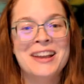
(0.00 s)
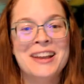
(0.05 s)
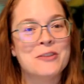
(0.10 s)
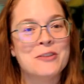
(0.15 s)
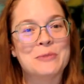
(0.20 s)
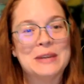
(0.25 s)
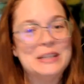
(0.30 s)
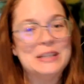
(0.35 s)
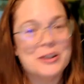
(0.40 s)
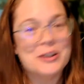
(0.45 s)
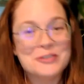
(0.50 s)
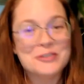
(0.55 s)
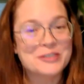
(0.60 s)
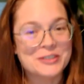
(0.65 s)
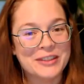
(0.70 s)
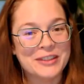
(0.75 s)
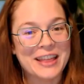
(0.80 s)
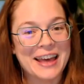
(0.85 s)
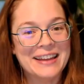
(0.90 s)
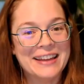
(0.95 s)
We don't
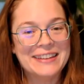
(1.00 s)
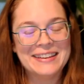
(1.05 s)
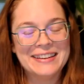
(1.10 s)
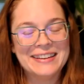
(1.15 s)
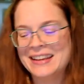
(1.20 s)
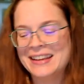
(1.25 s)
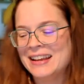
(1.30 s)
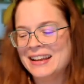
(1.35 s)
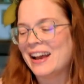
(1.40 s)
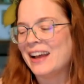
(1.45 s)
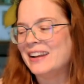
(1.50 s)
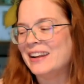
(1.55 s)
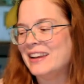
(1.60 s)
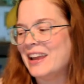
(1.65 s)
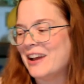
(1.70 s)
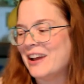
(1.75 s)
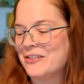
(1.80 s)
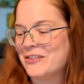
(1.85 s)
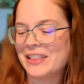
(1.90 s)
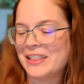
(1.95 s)
do that.
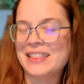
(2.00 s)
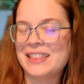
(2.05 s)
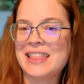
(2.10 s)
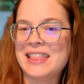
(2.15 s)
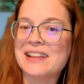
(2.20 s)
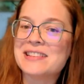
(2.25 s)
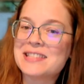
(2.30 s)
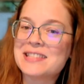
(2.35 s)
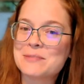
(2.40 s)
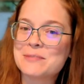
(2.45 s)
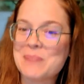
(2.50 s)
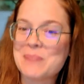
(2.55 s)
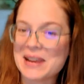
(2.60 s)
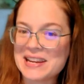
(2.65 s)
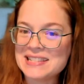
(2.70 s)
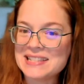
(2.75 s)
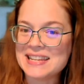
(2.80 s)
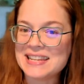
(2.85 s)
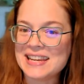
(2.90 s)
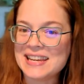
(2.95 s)
Now, that's
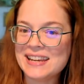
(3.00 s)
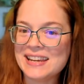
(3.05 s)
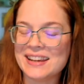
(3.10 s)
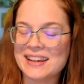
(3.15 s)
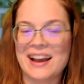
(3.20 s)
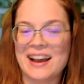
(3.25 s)
spicy.